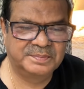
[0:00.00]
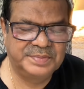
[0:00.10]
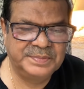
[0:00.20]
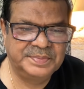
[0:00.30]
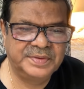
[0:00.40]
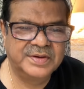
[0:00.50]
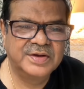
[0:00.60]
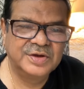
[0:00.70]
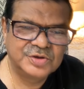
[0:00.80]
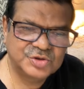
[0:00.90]
people,
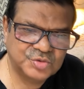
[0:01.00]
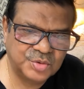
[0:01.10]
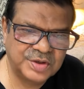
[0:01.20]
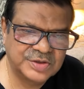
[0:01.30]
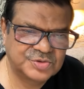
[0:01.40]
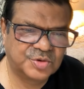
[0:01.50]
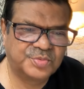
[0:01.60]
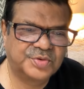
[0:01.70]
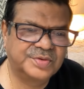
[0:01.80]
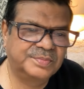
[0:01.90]
so on and so
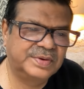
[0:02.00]
forth.